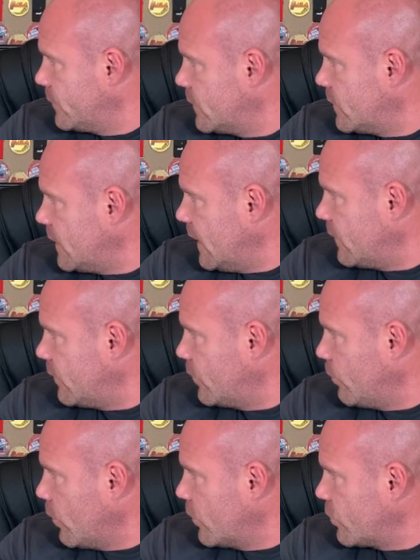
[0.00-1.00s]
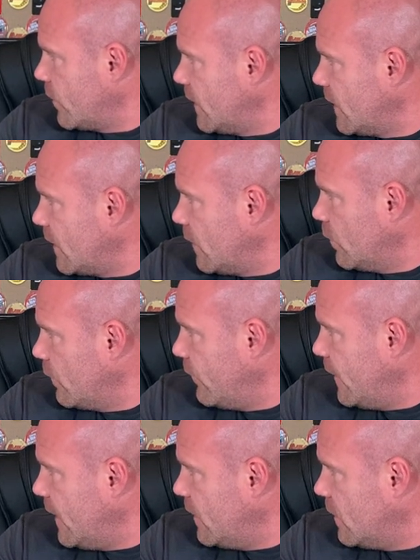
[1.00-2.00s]
Science and Sports Training, I don't know if
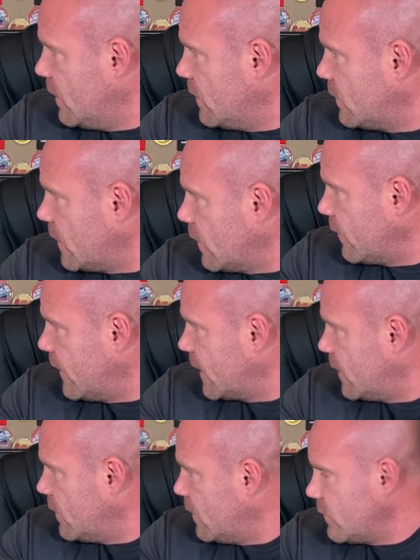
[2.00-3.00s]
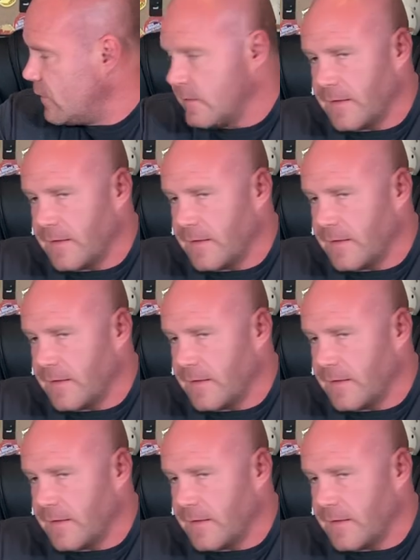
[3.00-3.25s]
that does. I don't think it does.